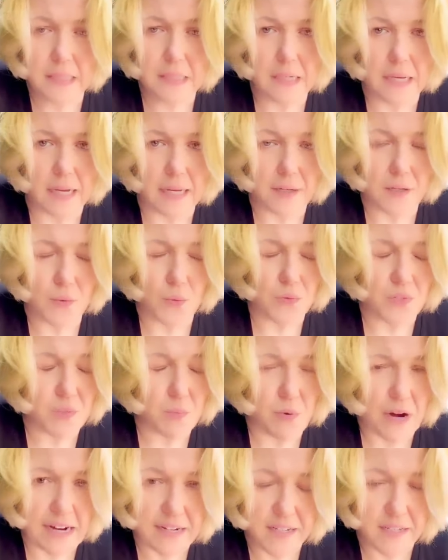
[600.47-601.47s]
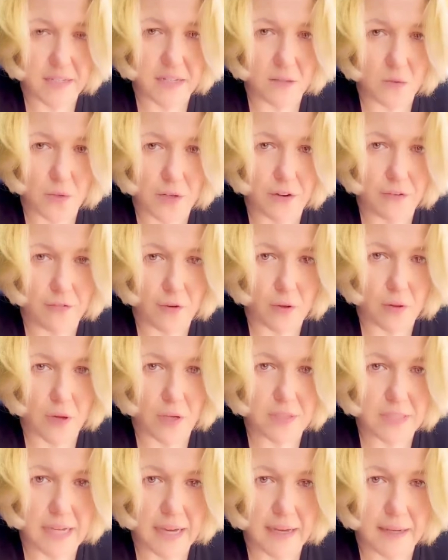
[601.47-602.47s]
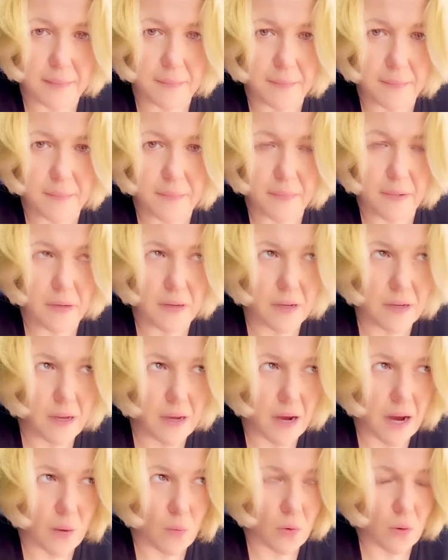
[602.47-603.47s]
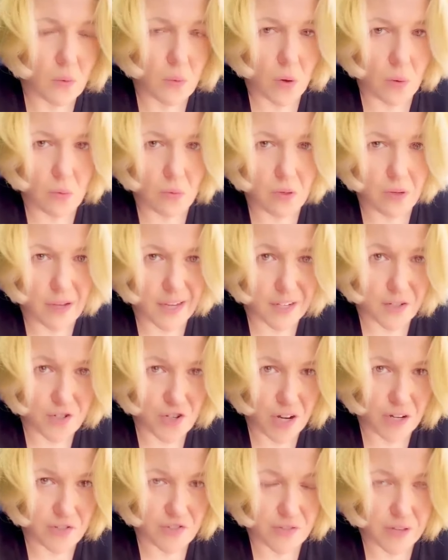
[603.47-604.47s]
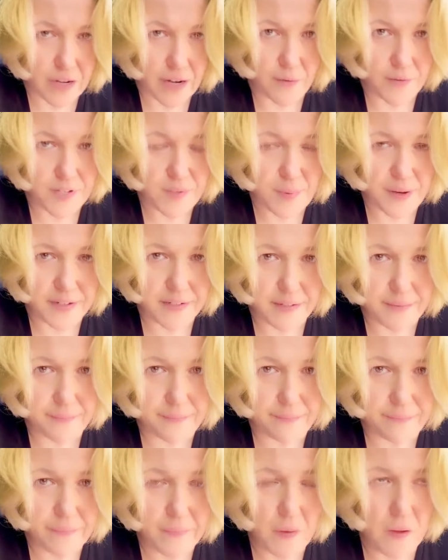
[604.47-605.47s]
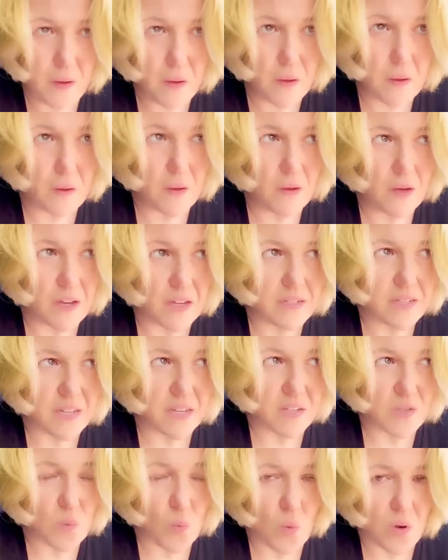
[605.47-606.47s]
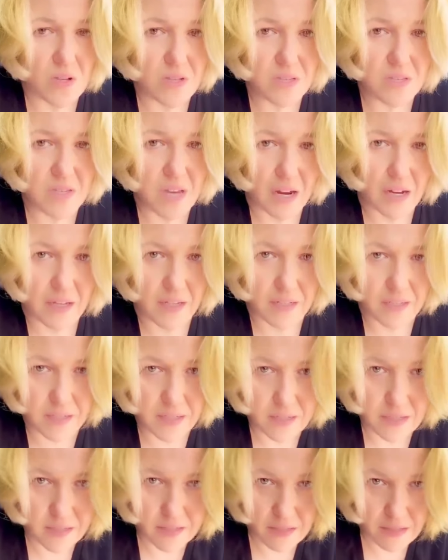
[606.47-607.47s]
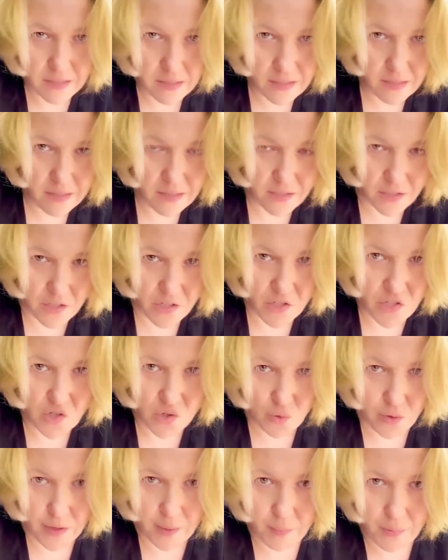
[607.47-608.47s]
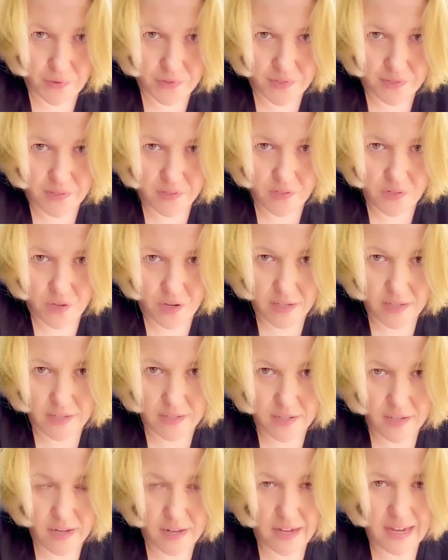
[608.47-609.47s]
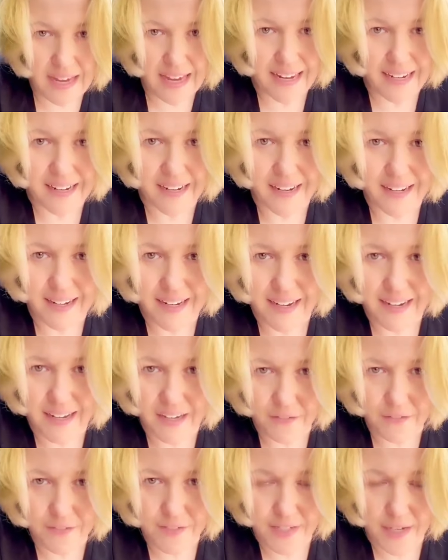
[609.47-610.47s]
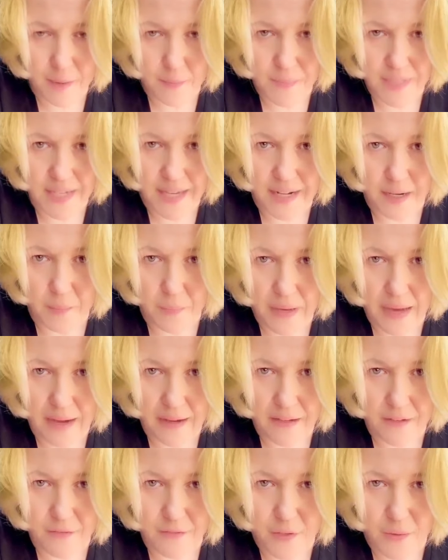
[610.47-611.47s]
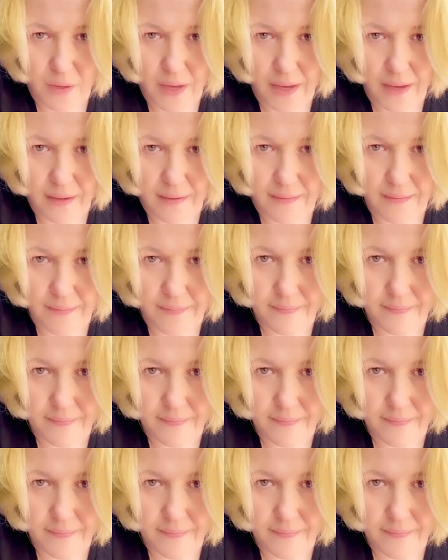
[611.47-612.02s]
and who was a practicing lawyer for a long time, I will quote a judge that I respected. It takes 1 second to destroy a person's trust and a lifetime to get it back if you can.